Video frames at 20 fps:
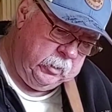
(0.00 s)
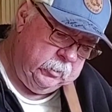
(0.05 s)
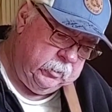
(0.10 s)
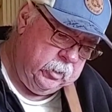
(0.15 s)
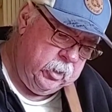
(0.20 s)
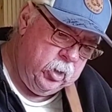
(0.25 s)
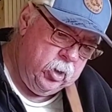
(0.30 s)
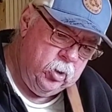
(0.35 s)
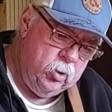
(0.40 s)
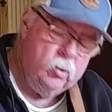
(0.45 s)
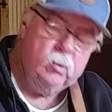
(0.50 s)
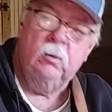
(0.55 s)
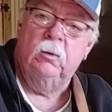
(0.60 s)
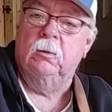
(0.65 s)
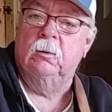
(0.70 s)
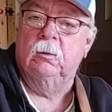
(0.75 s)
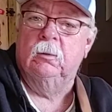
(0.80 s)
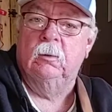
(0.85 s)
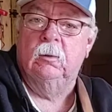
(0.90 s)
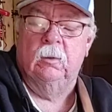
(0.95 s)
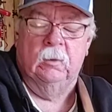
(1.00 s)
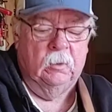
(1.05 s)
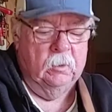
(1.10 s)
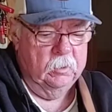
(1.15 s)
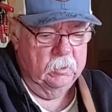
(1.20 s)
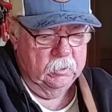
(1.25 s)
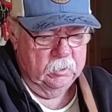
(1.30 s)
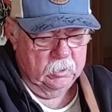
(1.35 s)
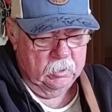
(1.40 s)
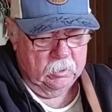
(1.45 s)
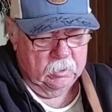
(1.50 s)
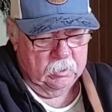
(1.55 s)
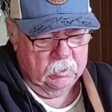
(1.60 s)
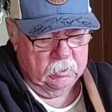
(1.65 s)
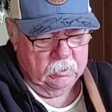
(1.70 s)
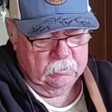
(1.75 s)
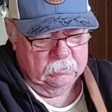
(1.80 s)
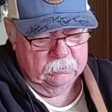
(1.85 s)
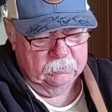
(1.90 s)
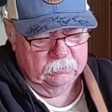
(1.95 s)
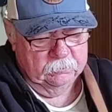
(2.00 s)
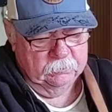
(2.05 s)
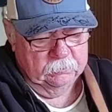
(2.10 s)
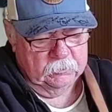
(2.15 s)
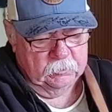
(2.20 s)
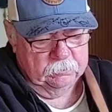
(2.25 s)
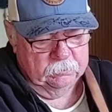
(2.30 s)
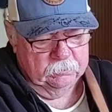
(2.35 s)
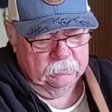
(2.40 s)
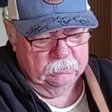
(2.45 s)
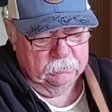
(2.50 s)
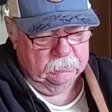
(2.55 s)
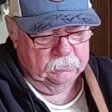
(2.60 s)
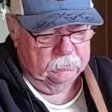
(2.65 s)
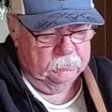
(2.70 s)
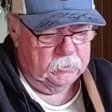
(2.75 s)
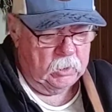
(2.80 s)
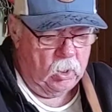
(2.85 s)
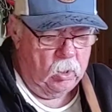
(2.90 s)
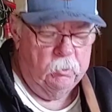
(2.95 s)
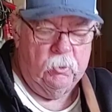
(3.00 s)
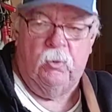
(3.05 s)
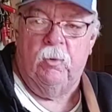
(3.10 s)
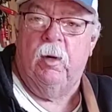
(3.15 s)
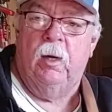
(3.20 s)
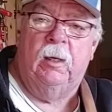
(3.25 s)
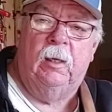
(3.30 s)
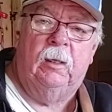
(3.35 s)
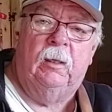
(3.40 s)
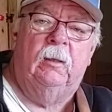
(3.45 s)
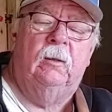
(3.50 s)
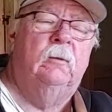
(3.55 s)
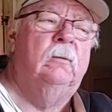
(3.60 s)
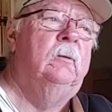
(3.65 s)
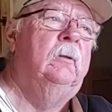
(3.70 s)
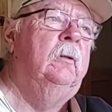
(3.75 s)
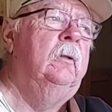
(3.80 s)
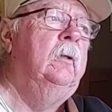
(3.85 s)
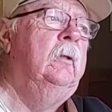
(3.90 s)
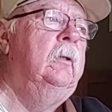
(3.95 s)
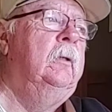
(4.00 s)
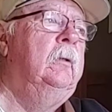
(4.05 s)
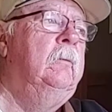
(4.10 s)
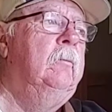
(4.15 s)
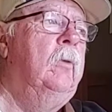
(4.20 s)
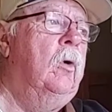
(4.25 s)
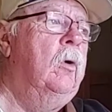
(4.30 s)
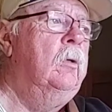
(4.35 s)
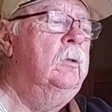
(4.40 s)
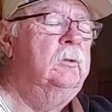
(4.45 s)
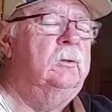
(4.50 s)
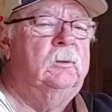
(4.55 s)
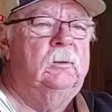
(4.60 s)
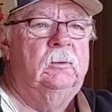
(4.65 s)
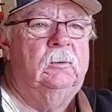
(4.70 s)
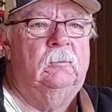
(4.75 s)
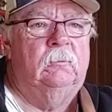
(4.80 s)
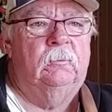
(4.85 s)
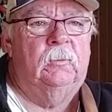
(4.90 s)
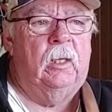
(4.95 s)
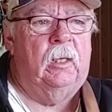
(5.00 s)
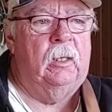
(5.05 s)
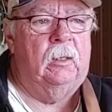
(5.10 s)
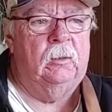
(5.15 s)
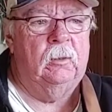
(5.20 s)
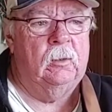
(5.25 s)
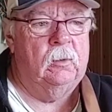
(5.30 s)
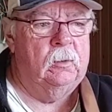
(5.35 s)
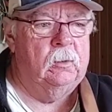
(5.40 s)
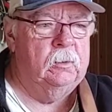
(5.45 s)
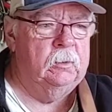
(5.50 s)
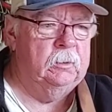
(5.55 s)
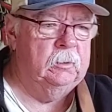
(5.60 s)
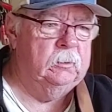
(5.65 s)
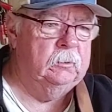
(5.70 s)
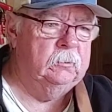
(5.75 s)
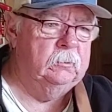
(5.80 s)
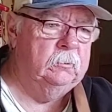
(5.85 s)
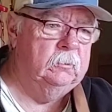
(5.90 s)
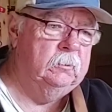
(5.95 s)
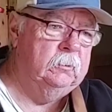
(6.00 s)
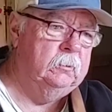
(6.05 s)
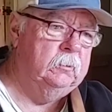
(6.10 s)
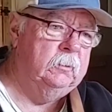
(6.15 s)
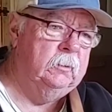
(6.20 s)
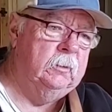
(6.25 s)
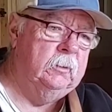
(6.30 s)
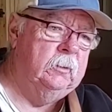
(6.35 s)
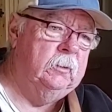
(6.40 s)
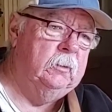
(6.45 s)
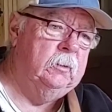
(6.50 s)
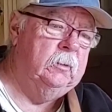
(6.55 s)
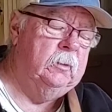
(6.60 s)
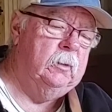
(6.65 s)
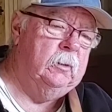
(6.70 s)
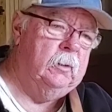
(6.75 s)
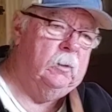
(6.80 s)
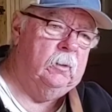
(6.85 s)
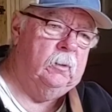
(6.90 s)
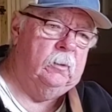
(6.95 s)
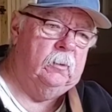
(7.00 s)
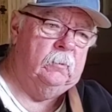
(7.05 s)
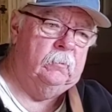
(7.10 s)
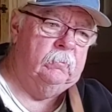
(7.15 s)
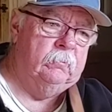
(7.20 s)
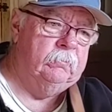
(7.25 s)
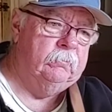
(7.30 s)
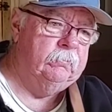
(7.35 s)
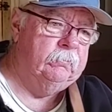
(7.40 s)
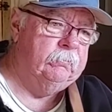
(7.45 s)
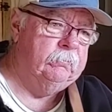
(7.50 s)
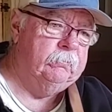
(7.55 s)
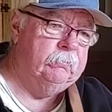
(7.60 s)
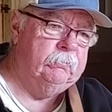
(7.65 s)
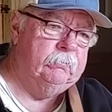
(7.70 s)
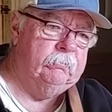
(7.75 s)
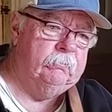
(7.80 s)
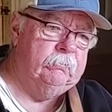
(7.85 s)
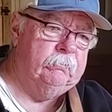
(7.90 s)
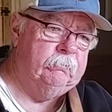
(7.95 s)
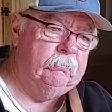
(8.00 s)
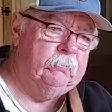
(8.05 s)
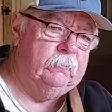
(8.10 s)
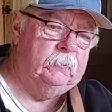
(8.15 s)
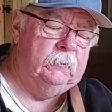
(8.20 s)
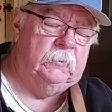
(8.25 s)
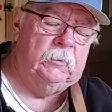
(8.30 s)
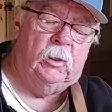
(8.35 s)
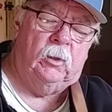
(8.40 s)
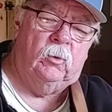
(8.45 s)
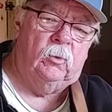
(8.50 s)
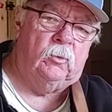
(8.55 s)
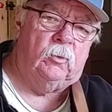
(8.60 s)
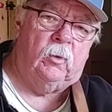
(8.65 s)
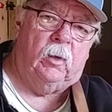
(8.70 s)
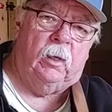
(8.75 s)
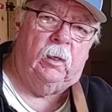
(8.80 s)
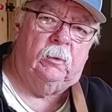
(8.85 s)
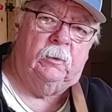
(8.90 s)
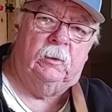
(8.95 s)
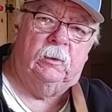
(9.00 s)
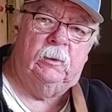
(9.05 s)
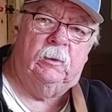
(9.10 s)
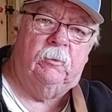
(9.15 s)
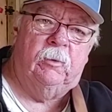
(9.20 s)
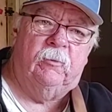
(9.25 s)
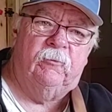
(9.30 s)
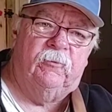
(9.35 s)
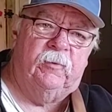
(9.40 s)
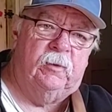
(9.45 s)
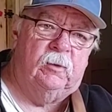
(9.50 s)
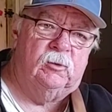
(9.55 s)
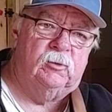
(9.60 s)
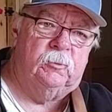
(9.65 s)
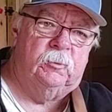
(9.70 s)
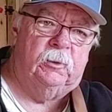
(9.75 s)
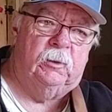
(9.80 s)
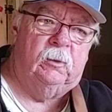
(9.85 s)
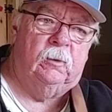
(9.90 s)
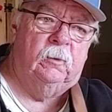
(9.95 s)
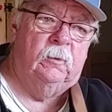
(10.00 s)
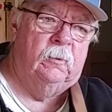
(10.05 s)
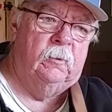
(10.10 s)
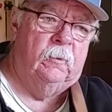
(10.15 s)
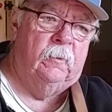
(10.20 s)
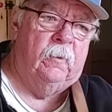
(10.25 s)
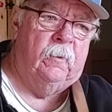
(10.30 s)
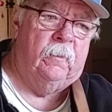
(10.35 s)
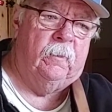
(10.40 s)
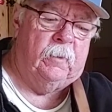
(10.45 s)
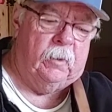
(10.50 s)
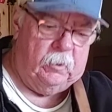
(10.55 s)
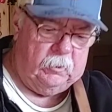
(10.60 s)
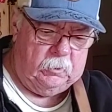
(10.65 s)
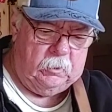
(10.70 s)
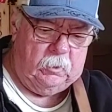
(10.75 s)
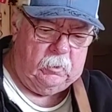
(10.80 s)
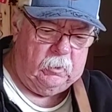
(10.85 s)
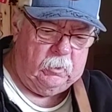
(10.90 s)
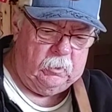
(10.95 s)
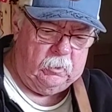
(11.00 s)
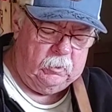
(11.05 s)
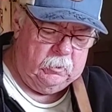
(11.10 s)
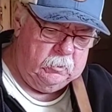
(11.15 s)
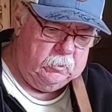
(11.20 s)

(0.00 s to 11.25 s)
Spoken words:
know, um, Homer Ray, Morrison, Brian Herndon, um, the whole crowd down there around Fellsmere, they carry